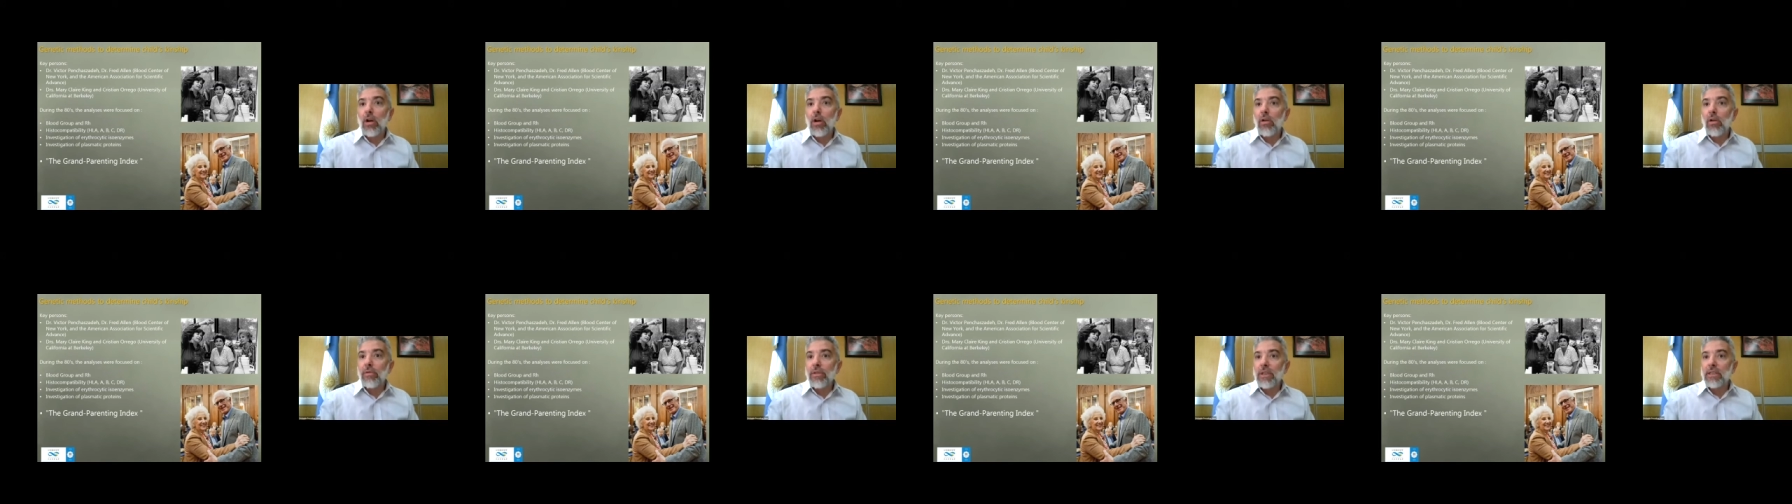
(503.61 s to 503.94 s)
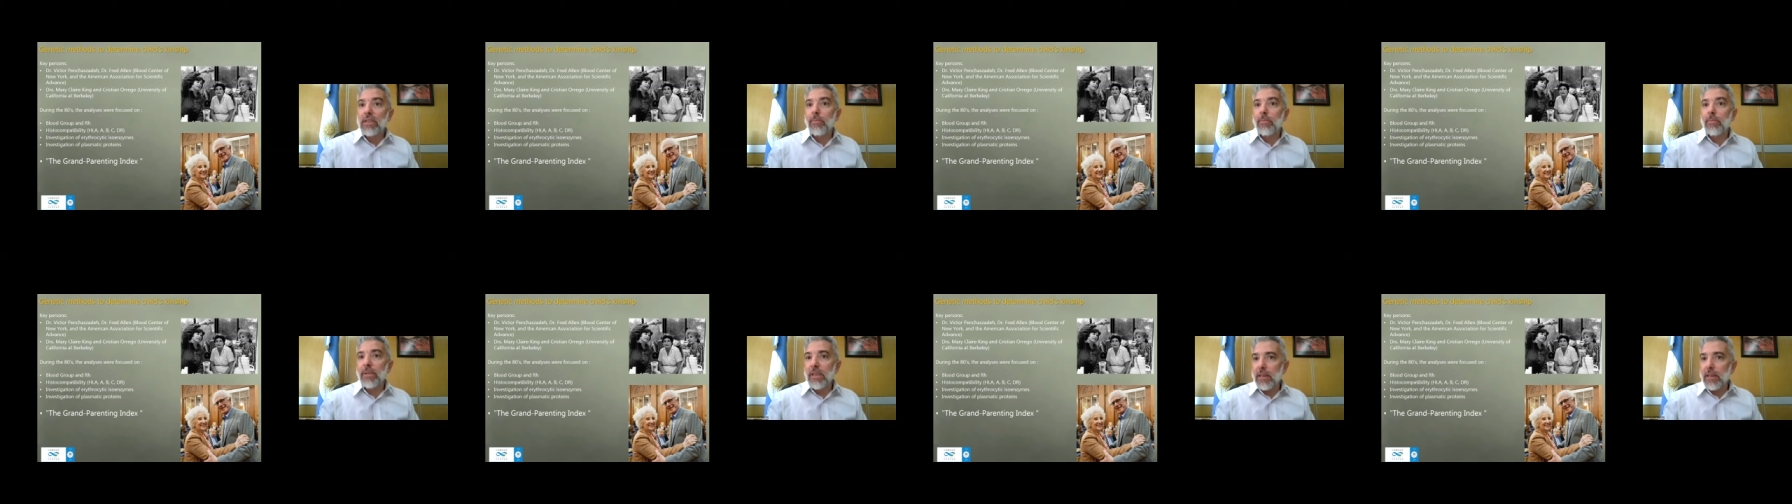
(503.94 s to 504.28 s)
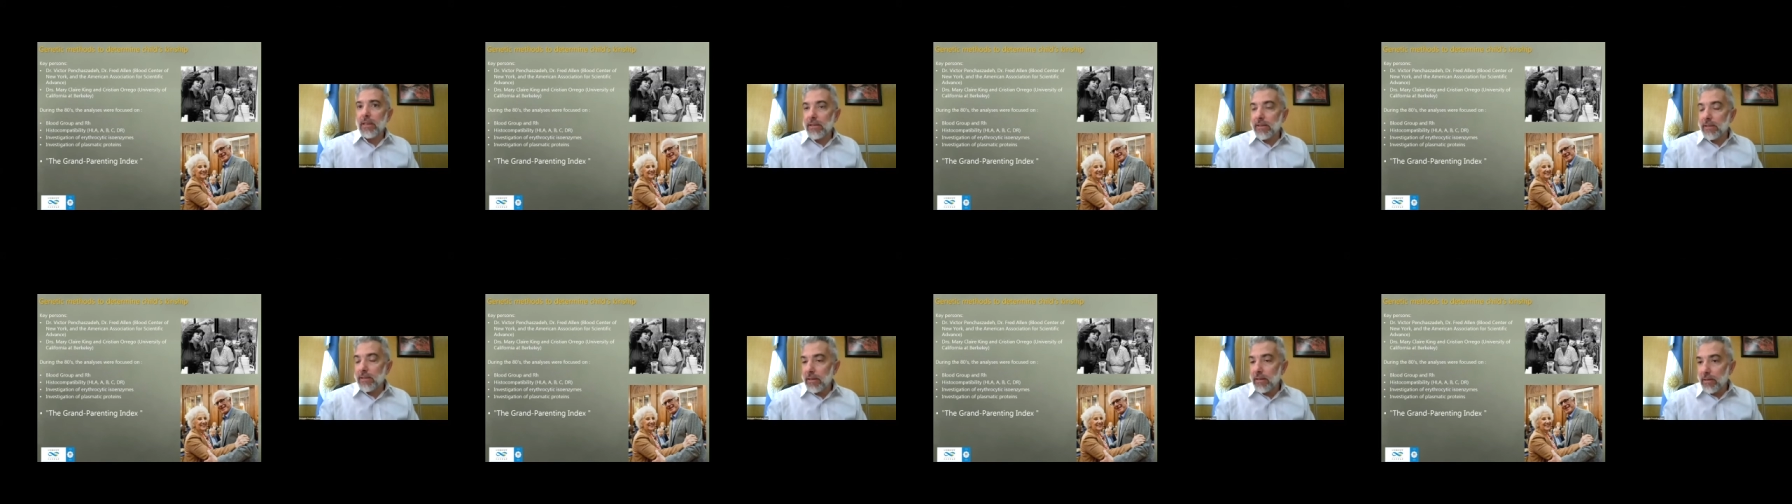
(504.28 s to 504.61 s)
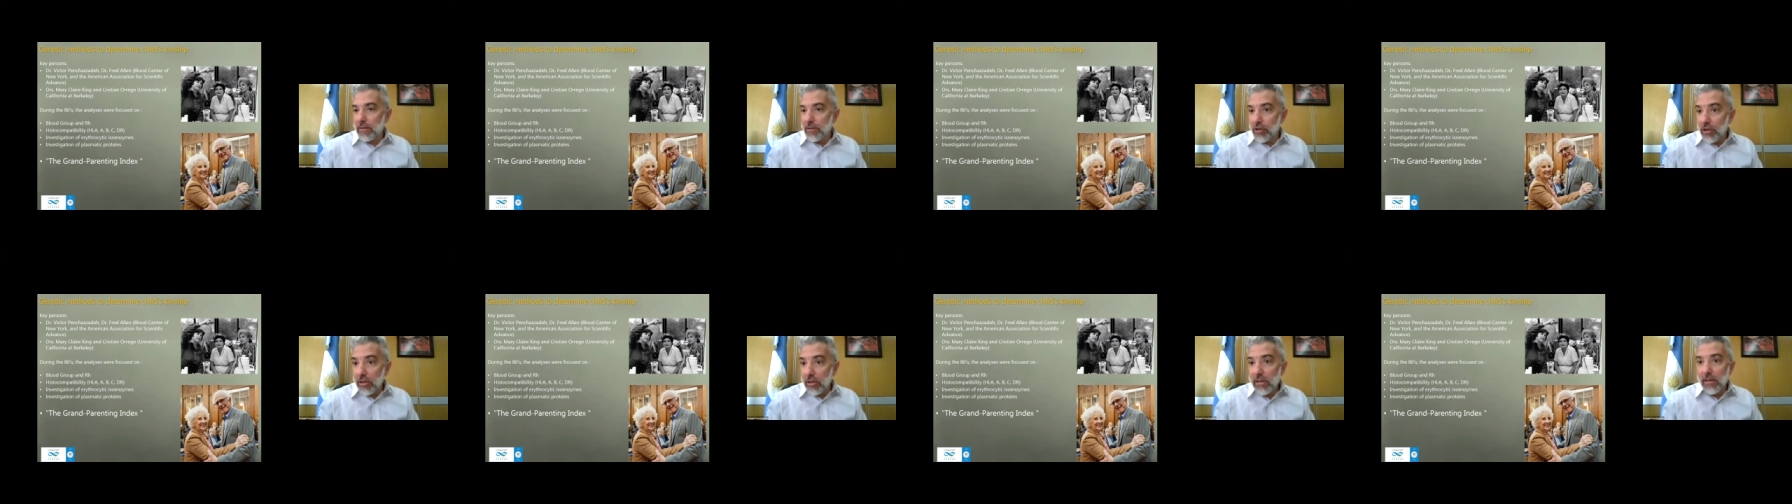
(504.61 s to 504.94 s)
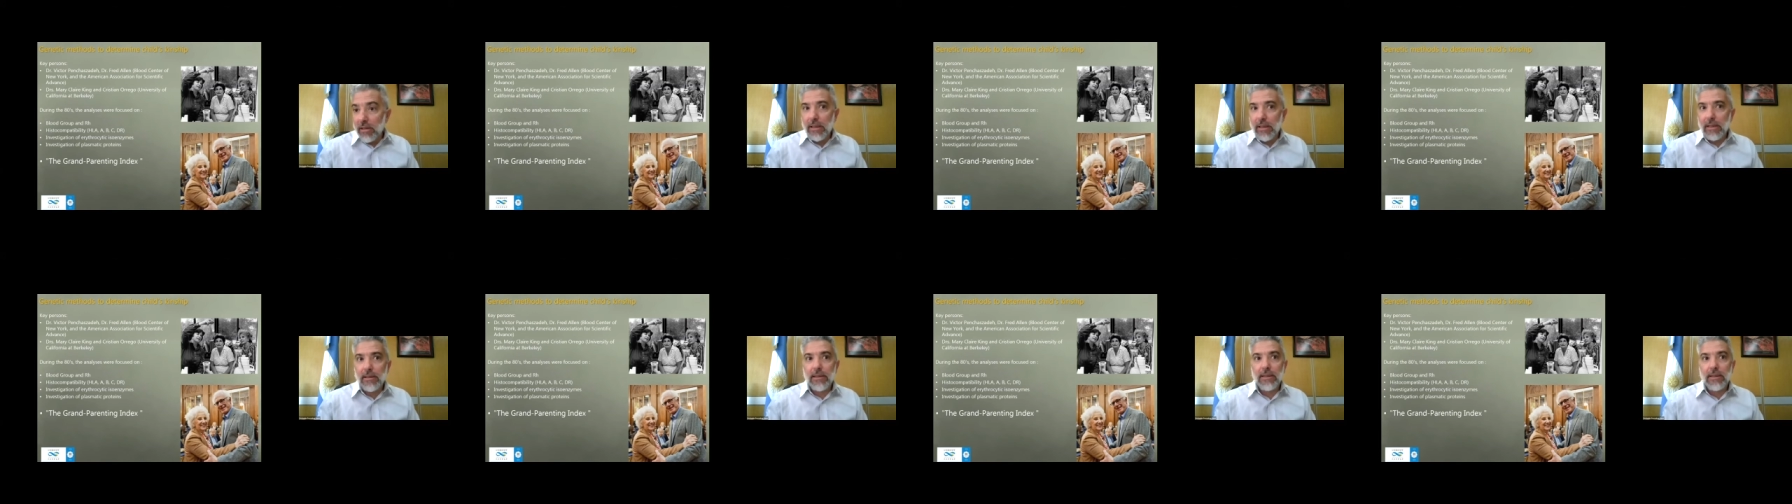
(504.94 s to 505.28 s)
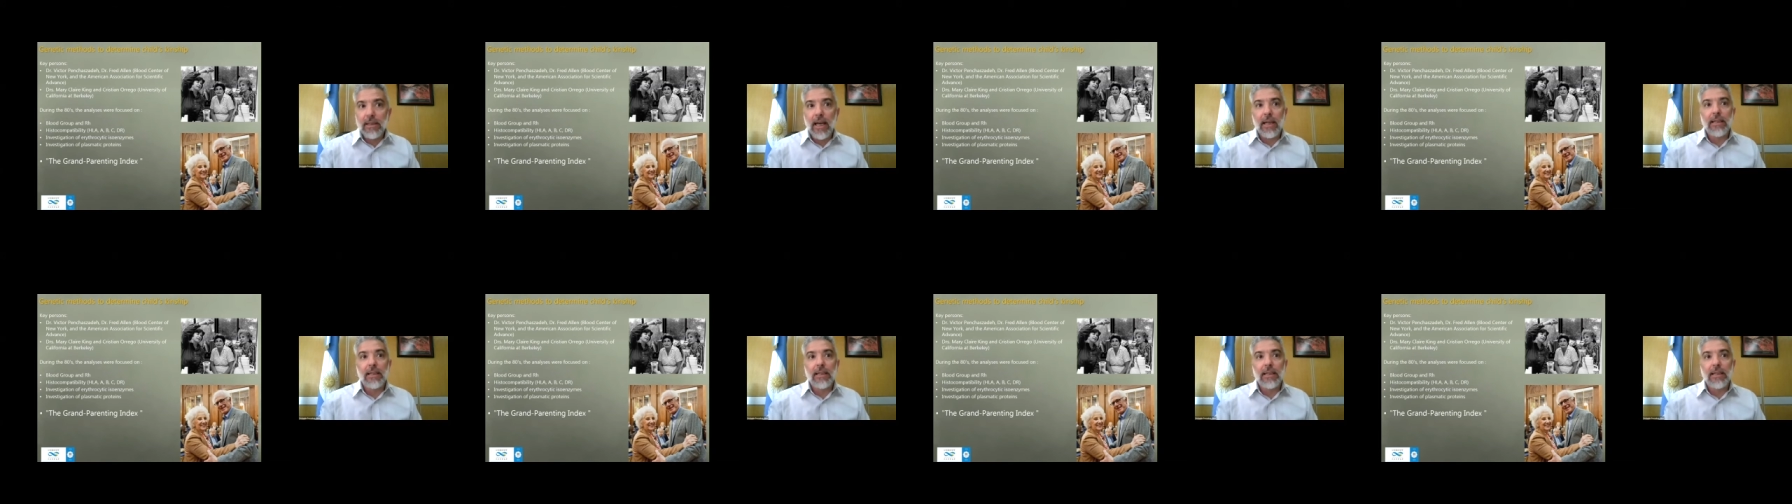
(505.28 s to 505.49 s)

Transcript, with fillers: of disappearance children's